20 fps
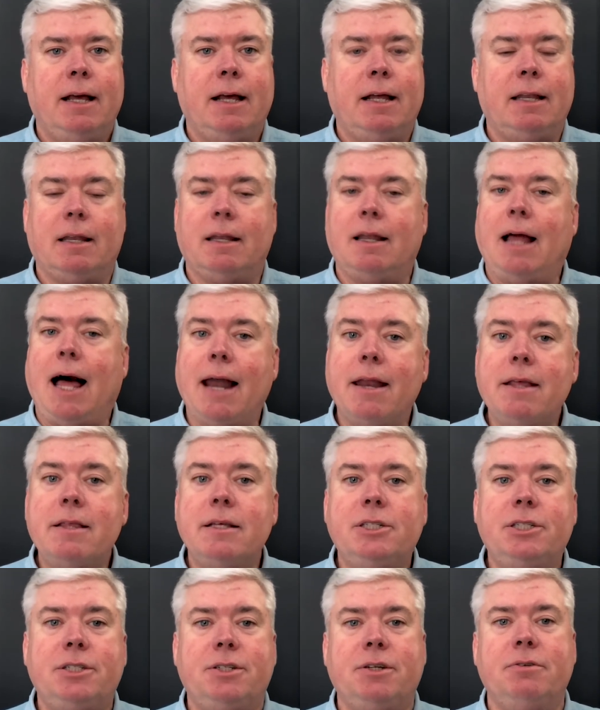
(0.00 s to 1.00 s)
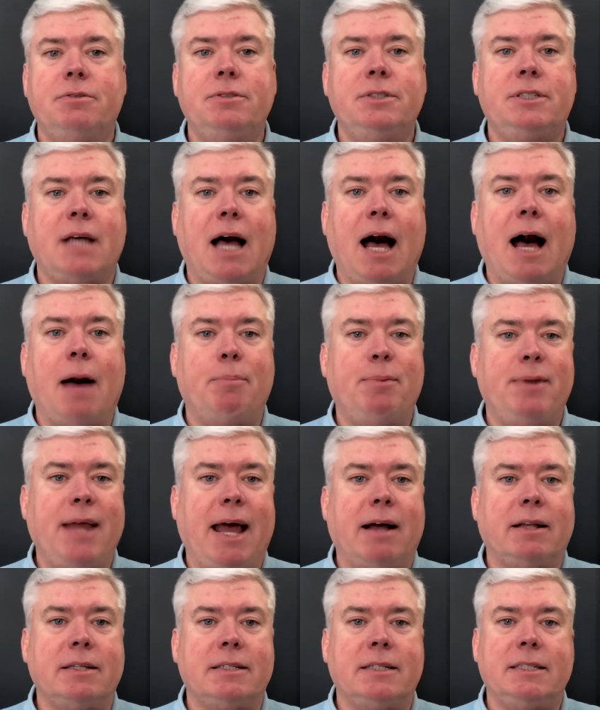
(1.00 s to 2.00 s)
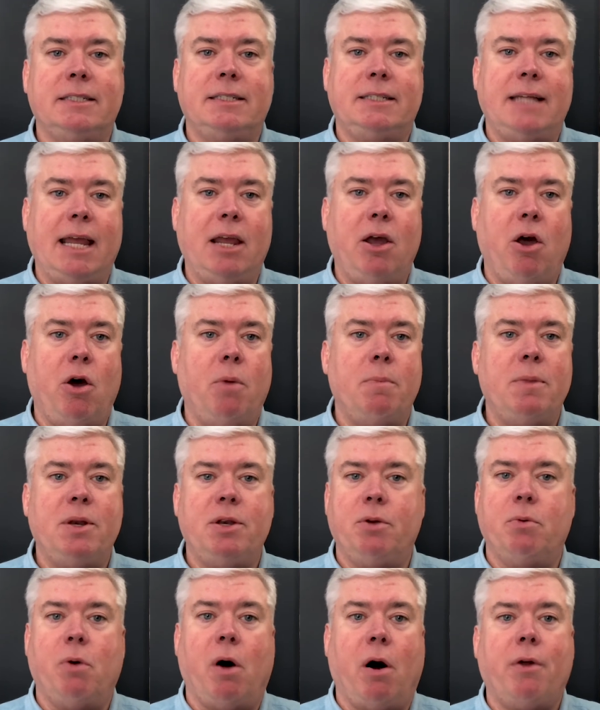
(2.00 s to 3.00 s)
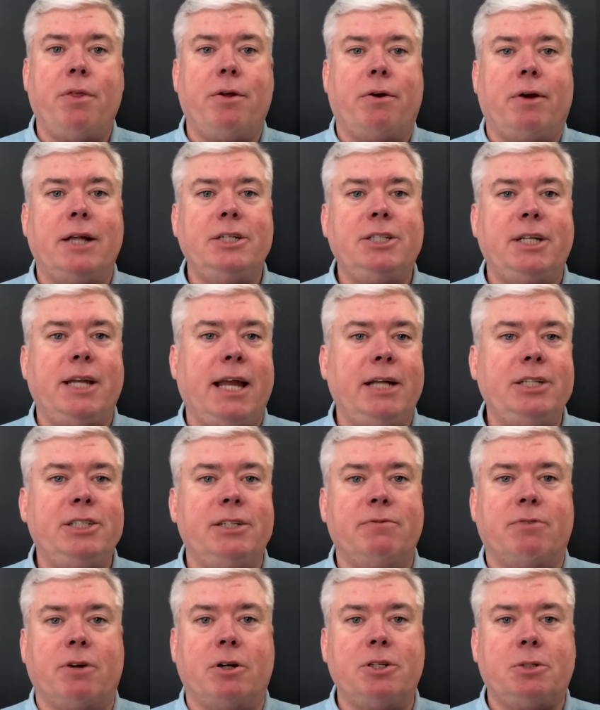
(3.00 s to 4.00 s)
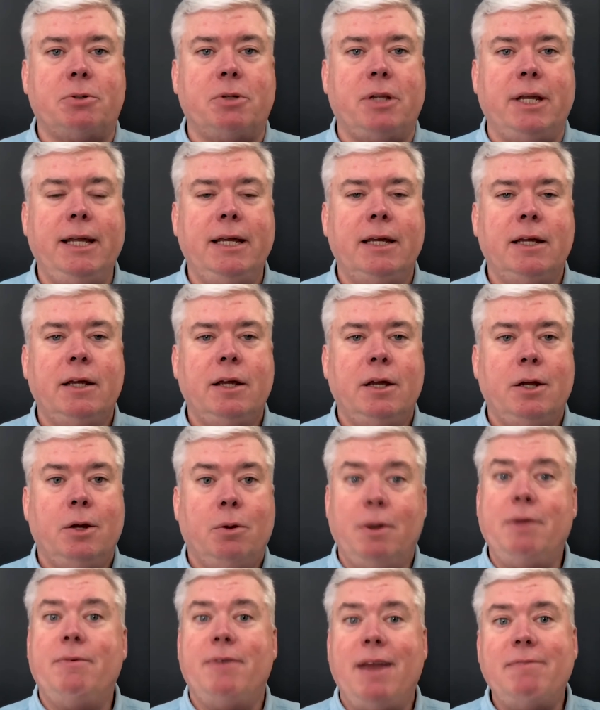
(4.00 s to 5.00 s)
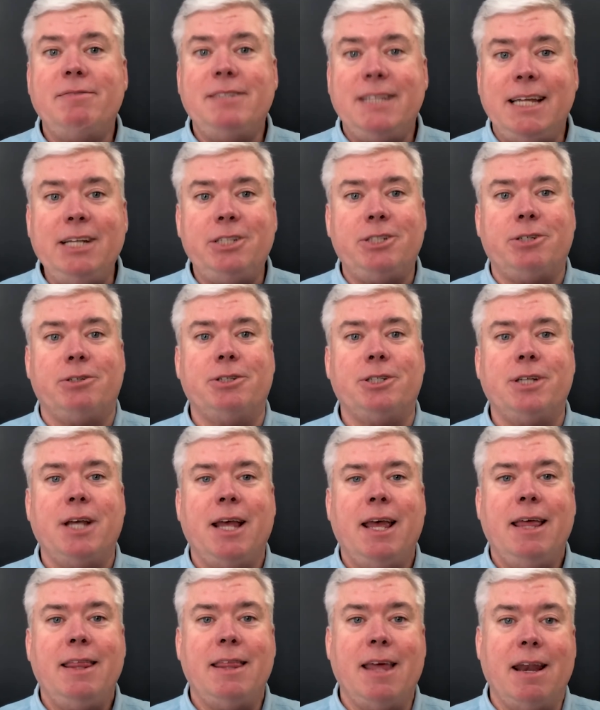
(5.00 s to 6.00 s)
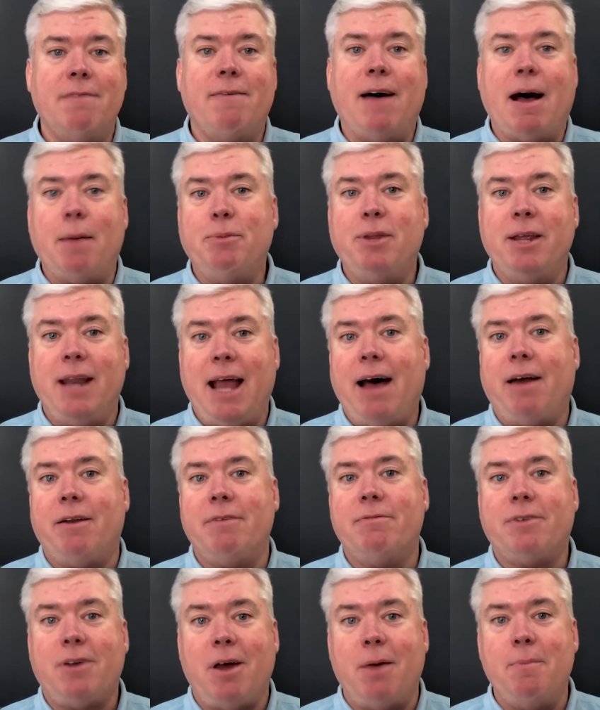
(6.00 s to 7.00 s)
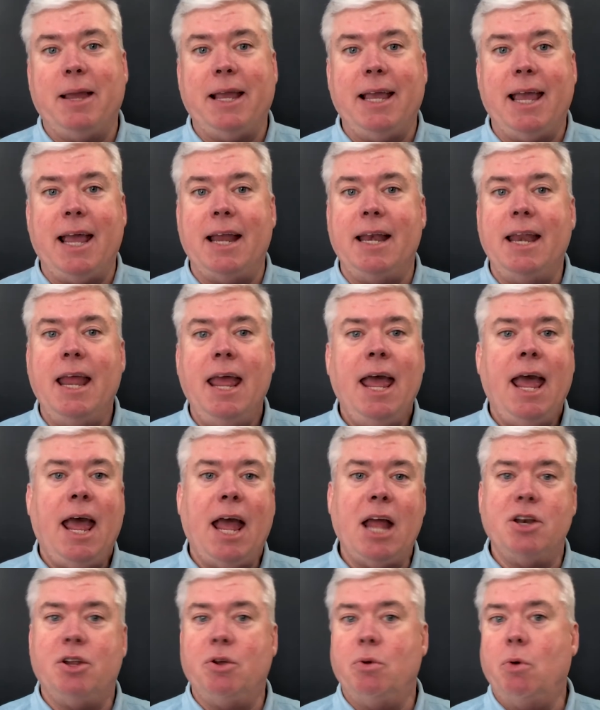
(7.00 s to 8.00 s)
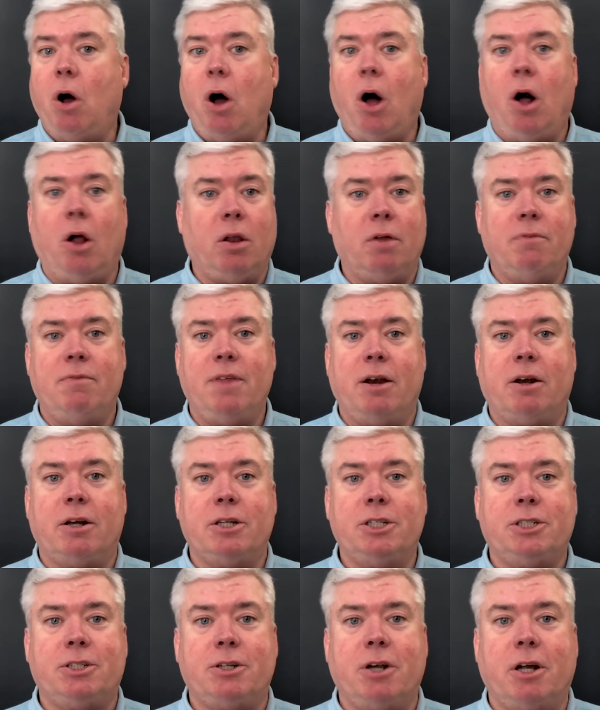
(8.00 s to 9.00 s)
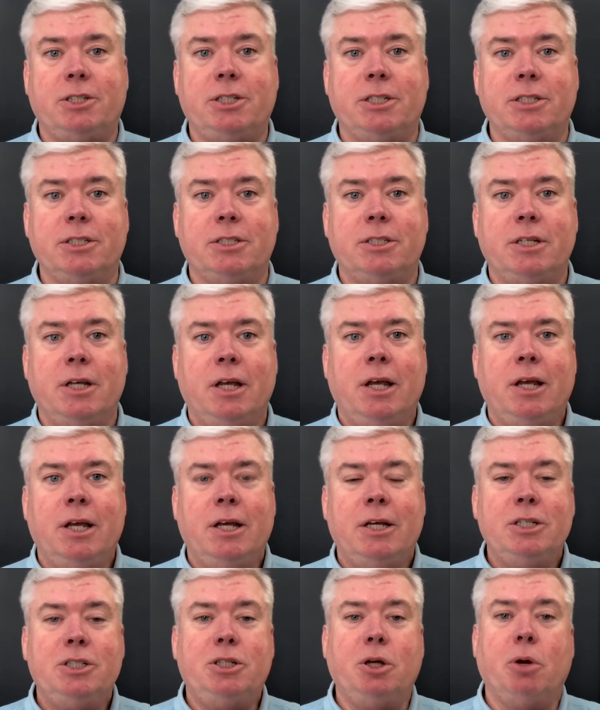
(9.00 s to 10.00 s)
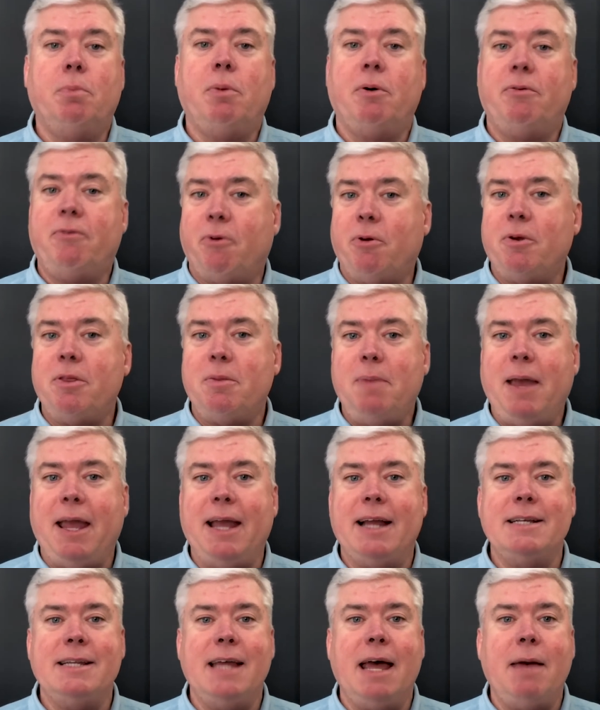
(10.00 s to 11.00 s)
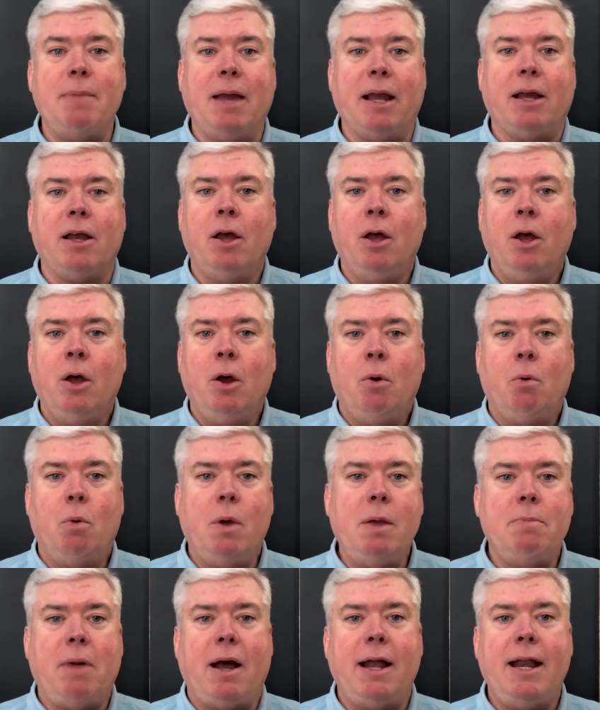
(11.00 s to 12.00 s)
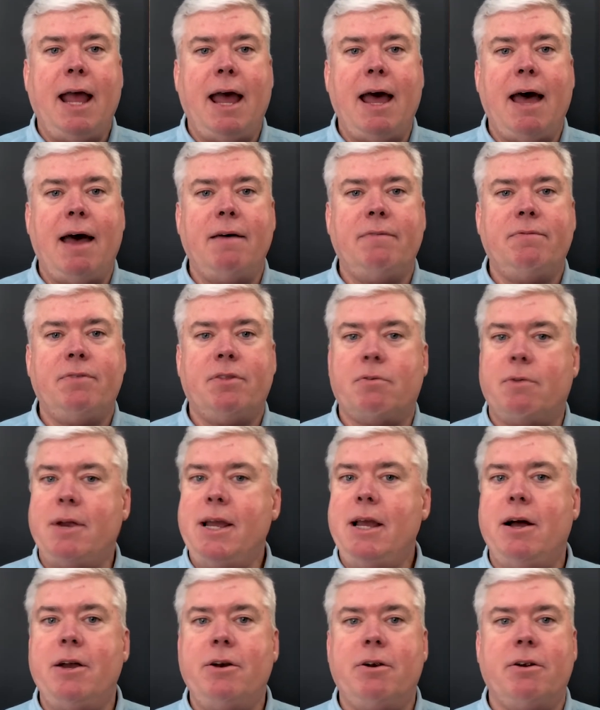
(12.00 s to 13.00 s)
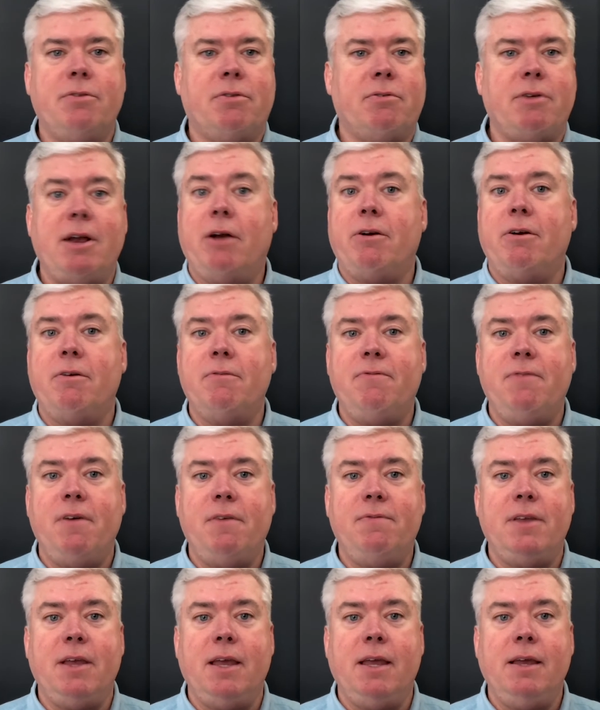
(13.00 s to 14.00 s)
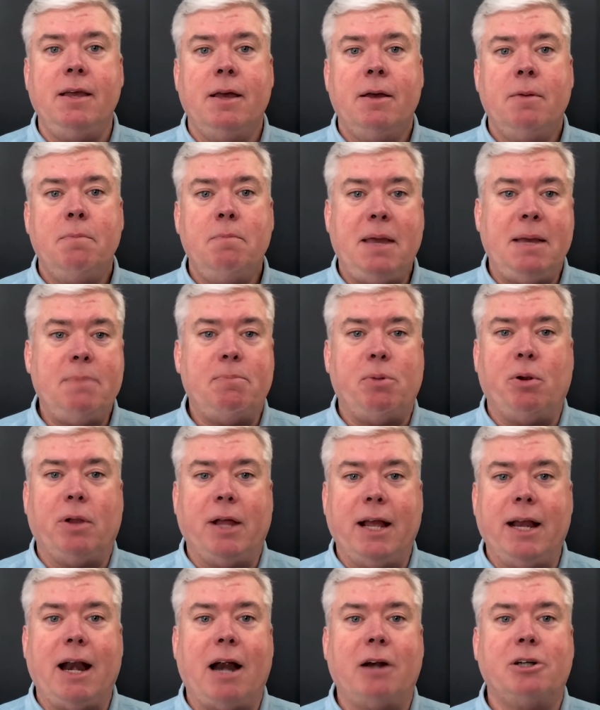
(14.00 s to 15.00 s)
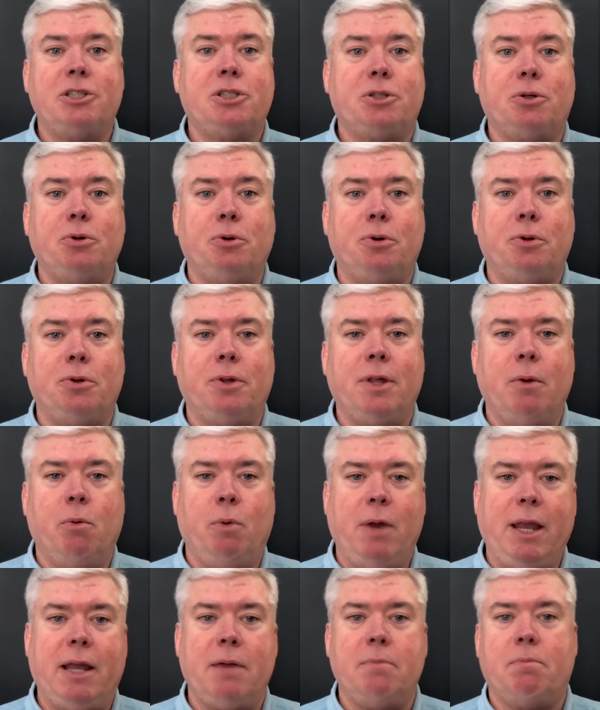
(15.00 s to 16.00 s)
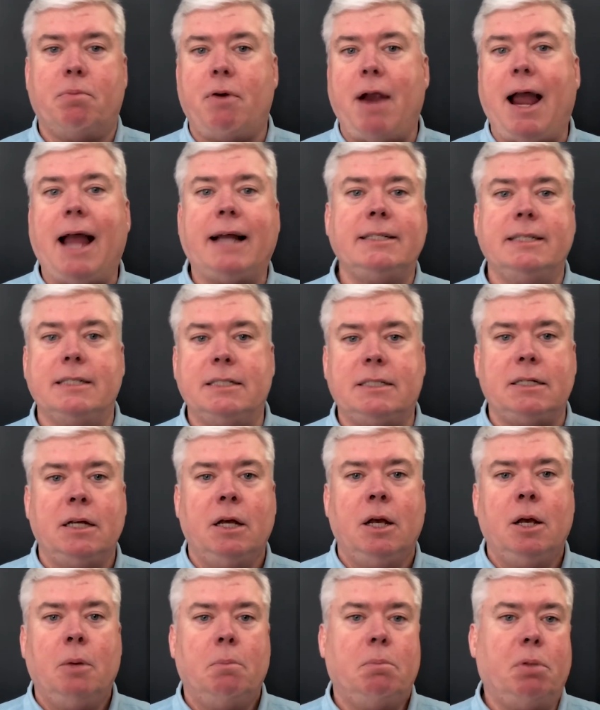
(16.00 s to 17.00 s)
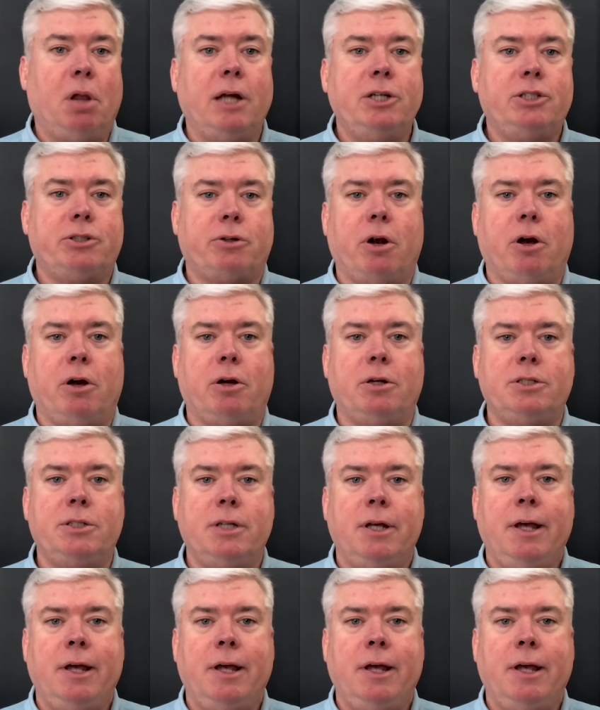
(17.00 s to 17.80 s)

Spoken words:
A lot of the students opt out to stay home and do all their education virtually. We even have teachers that have opted out of coming in and do all of their instructions. So before the pandemic, we might have 300, 350 people in our school that we can practice blood draws,